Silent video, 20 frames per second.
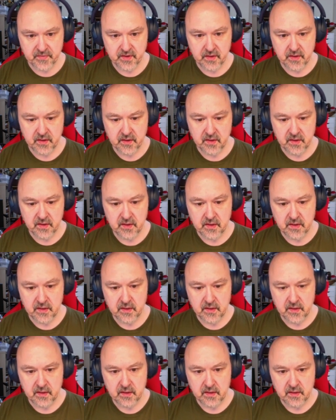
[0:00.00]

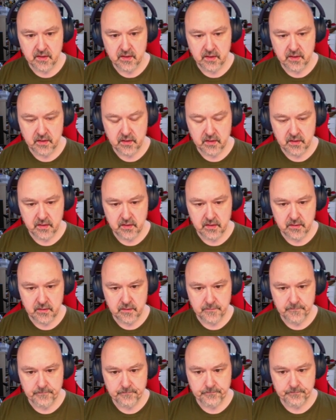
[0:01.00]

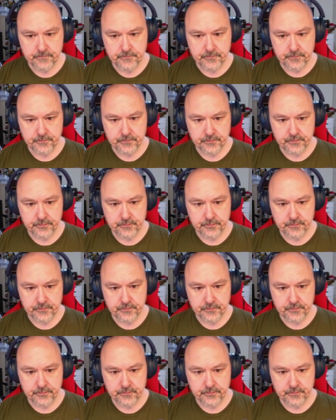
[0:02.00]
Nothing is said.